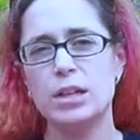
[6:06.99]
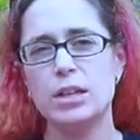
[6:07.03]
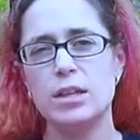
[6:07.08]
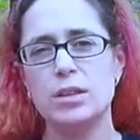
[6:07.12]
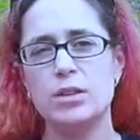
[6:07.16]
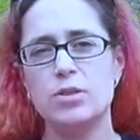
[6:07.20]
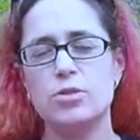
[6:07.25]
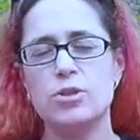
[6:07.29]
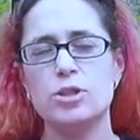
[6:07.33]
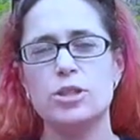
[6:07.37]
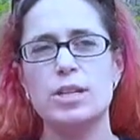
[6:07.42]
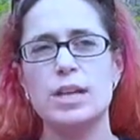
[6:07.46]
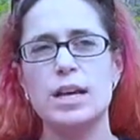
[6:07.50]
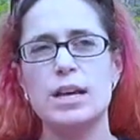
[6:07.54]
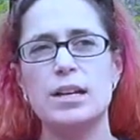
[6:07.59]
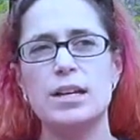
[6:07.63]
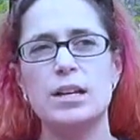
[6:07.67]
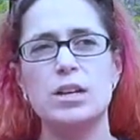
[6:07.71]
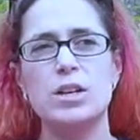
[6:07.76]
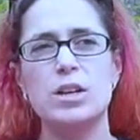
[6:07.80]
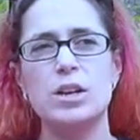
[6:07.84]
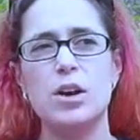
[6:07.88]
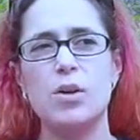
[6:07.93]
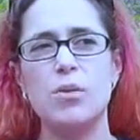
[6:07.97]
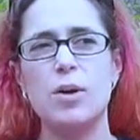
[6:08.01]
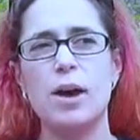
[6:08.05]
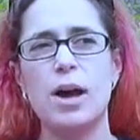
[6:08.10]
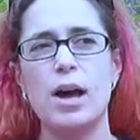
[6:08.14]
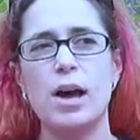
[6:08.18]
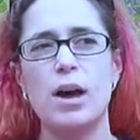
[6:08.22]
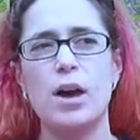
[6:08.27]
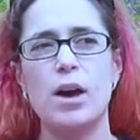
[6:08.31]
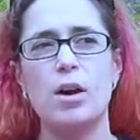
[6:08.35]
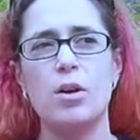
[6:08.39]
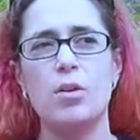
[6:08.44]
There are some nanny
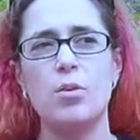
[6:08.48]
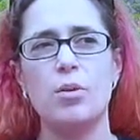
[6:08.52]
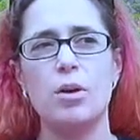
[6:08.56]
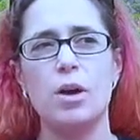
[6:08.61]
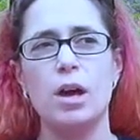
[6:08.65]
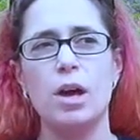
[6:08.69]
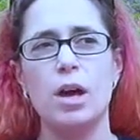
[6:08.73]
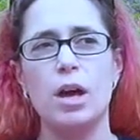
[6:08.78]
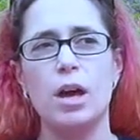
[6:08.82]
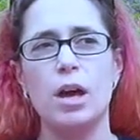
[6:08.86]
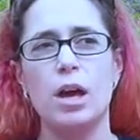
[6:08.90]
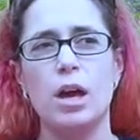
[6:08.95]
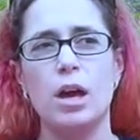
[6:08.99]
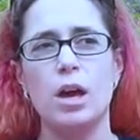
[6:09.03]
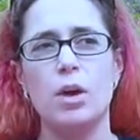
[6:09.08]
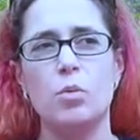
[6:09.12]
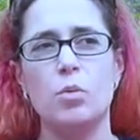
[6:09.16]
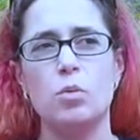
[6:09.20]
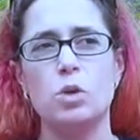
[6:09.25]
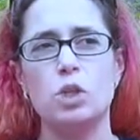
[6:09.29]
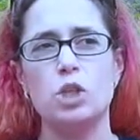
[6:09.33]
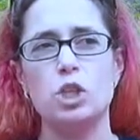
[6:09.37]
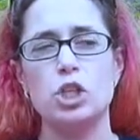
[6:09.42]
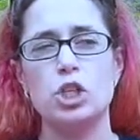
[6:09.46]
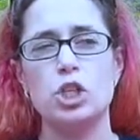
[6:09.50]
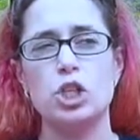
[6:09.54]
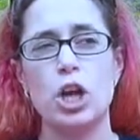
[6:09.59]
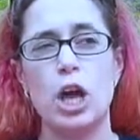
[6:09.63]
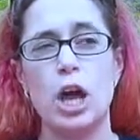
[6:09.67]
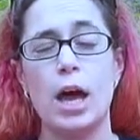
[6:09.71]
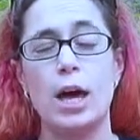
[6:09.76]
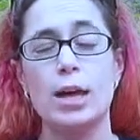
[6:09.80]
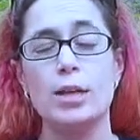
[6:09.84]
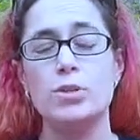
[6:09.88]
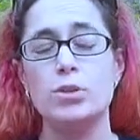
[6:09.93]
consultancies that do
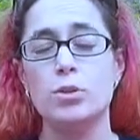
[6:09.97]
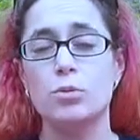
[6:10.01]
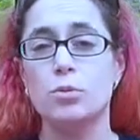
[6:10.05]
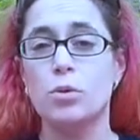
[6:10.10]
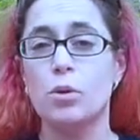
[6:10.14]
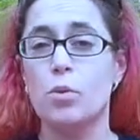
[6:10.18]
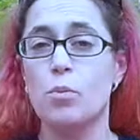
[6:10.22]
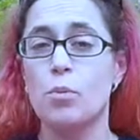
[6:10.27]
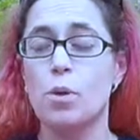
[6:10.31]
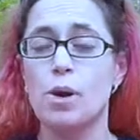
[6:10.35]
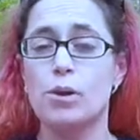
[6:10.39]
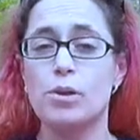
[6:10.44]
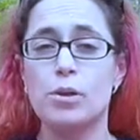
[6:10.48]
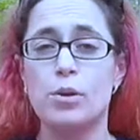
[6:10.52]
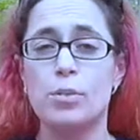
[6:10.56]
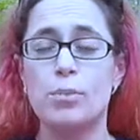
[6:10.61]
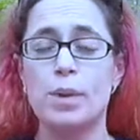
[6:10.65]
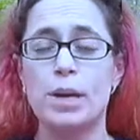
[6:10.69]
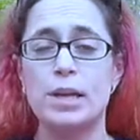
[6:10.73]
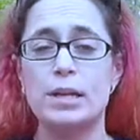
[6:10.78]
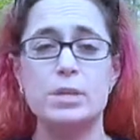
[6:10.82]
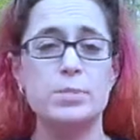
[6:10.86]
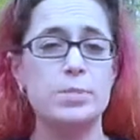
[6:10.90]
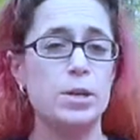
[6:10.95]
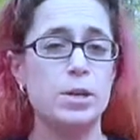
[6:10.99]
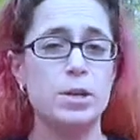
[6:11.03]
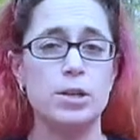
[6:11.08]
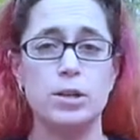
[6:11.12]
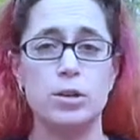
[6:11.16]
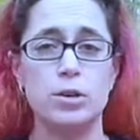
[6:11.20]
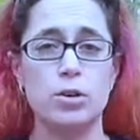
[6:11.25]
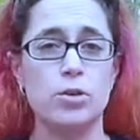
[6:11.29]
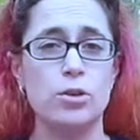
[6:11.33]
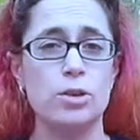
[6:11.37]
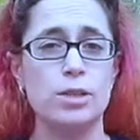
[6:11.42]
teleconsulting.
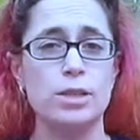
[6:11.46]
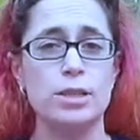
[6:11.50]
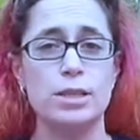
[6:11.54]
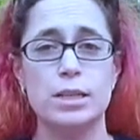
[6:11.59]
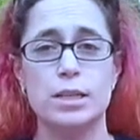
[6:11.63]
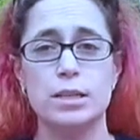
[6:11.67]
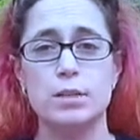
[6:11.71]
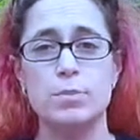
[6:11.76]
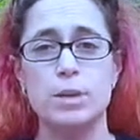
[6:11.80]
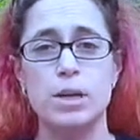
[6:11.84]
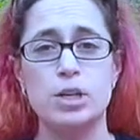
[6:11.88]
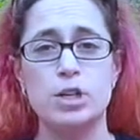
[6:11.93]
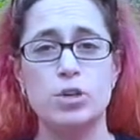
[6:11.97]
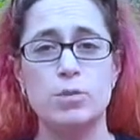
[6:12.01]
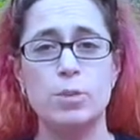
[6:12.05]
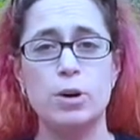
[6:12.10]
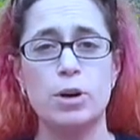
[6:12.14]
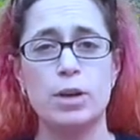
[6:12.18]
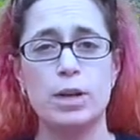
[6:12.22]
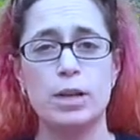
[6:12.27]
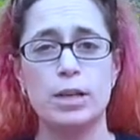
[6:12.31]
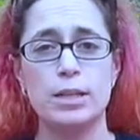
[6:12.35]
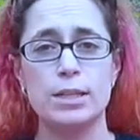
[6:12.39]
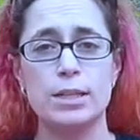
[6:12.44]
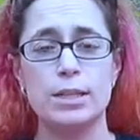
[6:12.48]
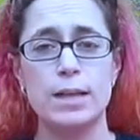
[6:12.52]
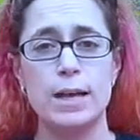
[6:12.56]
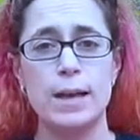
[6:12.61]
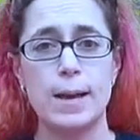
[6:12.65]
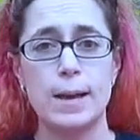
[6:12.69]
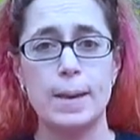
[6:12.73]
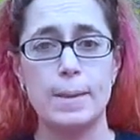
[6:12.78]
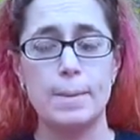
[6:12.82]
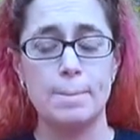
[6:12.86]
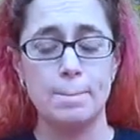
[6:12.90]
There's the Nanny Doctor
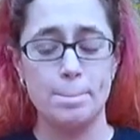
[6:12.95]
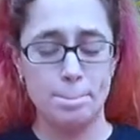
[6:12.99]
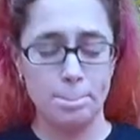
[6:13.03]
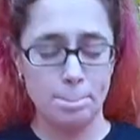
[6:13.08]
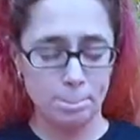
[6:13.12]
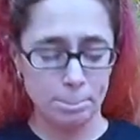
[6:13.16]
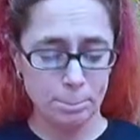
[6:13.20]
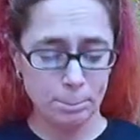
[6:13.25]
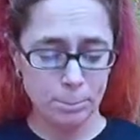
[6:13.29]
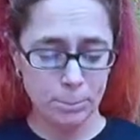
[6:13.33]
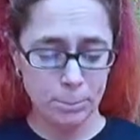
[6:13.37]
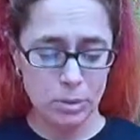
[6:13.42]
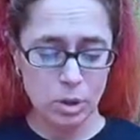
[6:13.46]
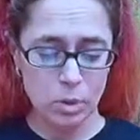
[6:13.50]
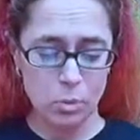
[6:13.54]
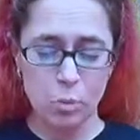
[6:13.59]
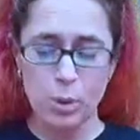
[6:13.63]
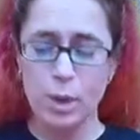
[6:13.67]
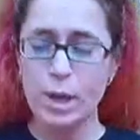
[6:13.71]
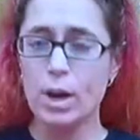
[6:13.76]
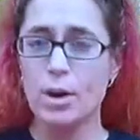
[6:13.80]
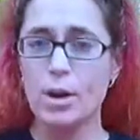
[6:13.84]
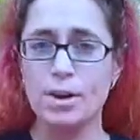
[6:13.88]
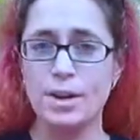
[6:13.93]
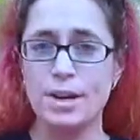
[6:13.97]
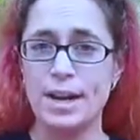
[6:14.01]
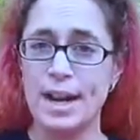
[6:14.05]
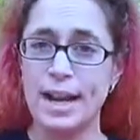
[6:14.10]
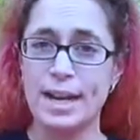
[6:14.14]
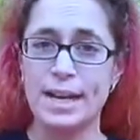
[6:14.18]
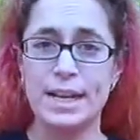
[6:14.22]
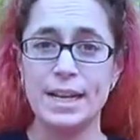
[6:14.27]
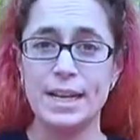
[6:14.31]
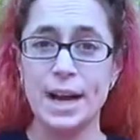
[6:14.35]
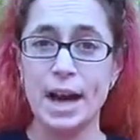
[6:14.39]
out of, I
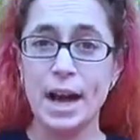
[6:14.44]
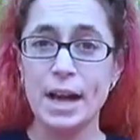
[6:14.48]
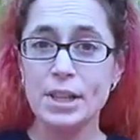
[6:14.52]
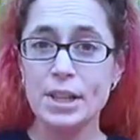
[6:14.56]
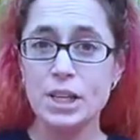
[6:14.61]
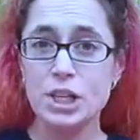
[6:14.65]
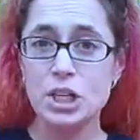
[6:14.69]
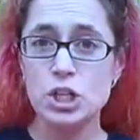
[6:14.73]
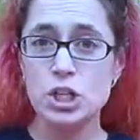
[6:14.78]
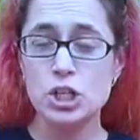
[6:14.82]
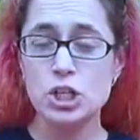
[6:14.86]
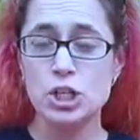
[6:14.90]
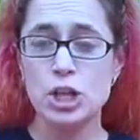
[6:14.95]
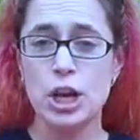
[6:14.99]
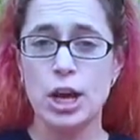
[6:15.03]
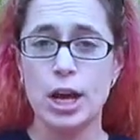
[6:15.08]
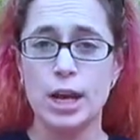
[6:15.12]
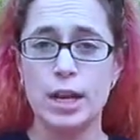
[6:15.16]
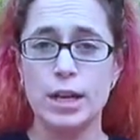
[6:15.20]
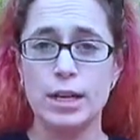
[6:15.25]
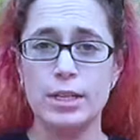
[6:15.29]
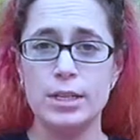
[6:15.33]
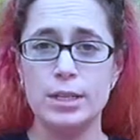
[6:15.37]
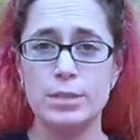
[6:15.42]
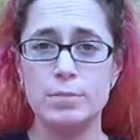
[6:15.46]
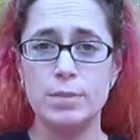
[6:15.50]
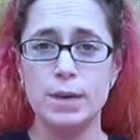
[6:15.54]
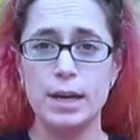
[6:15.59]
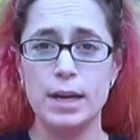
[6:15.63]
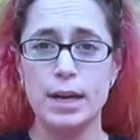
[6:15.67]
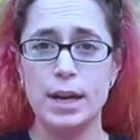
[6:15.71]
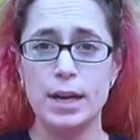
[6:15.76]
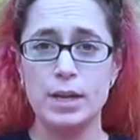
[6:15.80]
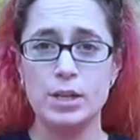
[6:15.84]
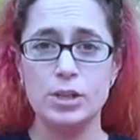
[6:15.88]
think, California, and then
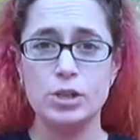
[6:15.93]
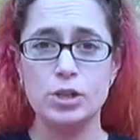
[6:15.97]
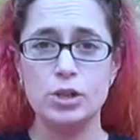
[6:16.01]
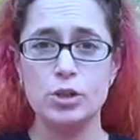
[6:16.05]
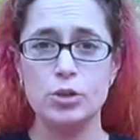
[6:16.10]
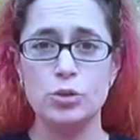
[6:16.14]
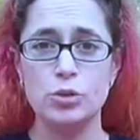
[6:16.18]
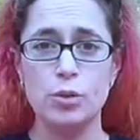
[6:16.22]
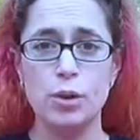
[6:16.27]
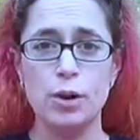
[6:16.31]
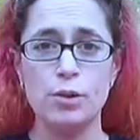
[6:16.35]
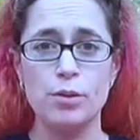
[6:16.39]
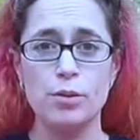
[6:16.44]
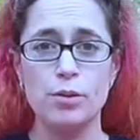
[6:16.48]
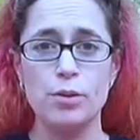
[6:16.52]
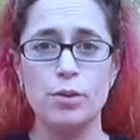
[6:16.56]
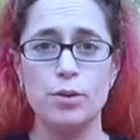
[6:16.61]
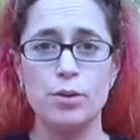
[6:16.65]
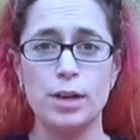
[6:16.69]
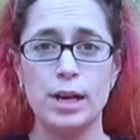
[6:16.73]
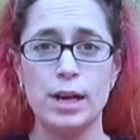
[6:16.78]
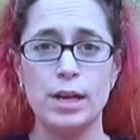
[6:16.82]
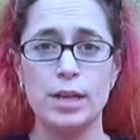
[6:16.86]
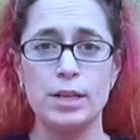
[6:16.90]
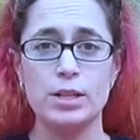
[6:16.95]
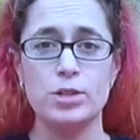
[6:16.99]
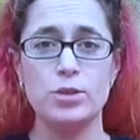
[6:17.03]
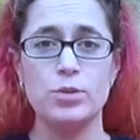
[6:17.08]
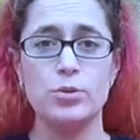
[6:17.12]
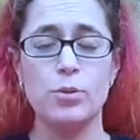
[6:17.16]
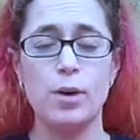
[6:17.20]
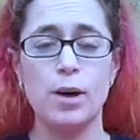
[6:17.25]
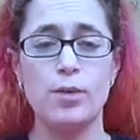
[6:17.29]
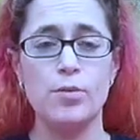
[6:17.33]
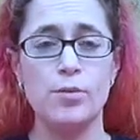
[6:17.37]
there's Nanny Know-How,
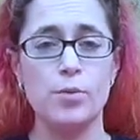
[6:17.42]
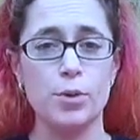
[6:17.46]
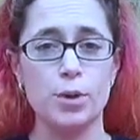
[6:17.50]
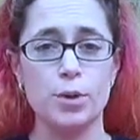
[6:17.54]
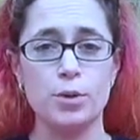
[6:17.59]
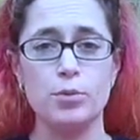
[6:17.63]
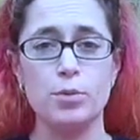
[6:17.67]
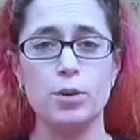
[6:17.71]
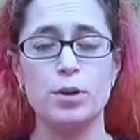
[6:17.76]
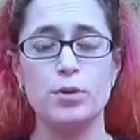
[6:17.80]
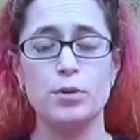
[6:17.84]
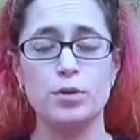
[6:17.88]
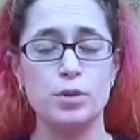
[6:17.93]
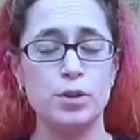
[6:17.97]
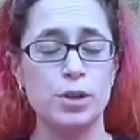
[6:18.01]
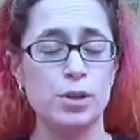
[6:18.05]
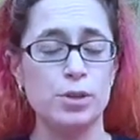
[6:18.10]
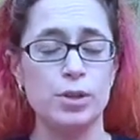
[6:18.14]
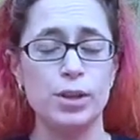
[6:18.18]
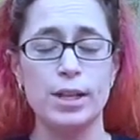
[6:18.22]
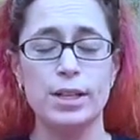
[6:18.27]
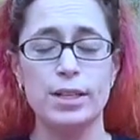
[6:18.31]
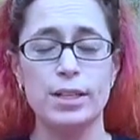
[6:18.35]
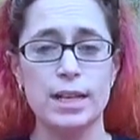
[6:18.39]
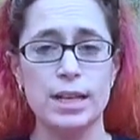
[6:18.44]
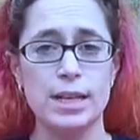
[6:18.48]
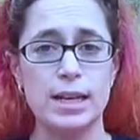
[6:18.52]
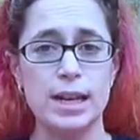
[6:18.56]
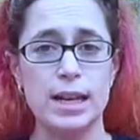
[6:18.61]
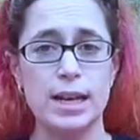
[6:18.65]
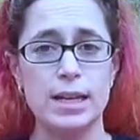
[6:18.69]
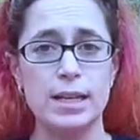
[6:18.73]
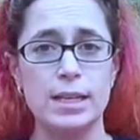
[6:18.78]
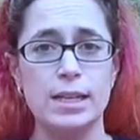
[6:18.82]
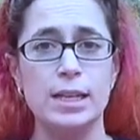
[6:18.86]
which I don't know
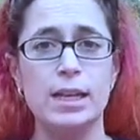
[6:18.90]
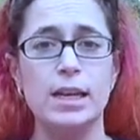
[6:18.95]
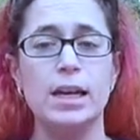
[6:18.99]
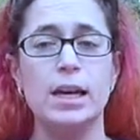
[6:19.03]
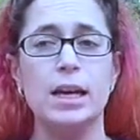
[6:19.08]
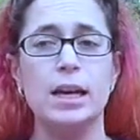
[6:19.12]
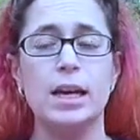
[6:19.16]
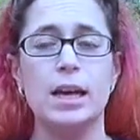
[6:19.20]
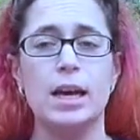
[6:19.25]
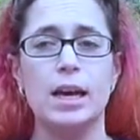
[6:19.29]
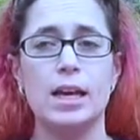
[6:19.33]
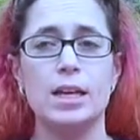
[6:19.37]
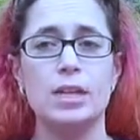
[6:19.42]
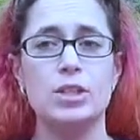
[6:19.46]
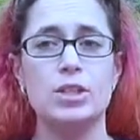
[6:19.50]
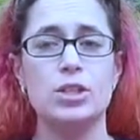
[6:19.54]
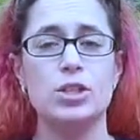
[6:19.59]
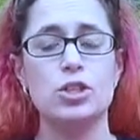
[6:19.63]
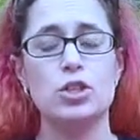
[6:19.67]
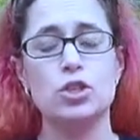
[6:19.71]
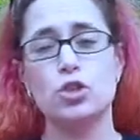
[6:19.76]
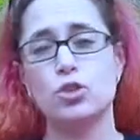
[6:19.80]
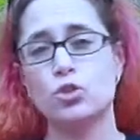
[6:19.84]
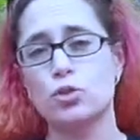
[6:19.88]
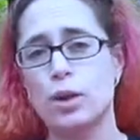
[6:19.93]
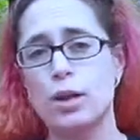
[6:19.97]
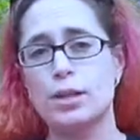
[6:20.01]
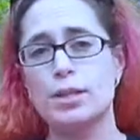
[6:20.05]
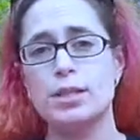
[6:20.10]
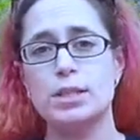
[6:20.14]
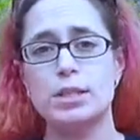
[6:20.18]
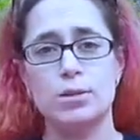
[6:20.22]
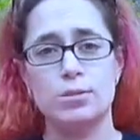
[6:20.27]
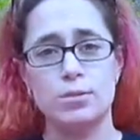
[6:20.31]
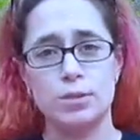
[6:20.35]
where they're based, but they're in
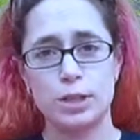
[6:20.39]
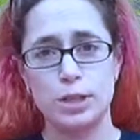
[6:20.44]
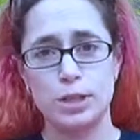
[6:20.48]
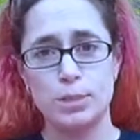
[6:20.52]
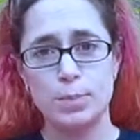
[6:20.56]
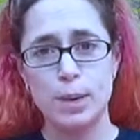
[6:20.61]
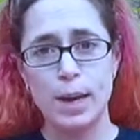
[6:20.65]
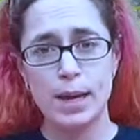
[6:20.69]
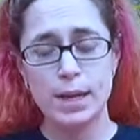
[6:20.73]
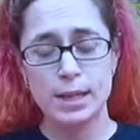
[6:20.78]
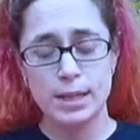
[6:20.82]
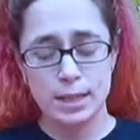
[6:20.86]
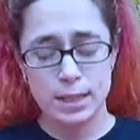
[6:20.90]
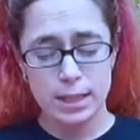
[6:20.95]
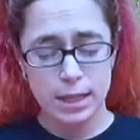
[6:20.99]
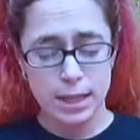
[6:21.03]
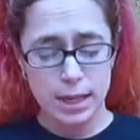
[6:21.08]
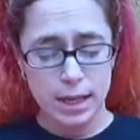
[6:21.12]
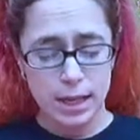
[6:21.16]
6 major markets.